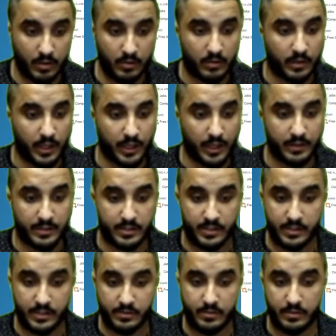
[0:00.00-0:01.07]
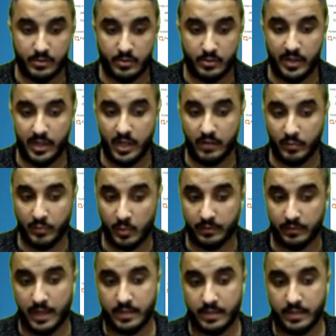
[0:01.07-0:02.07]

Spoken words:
This is the screen of a mobile device.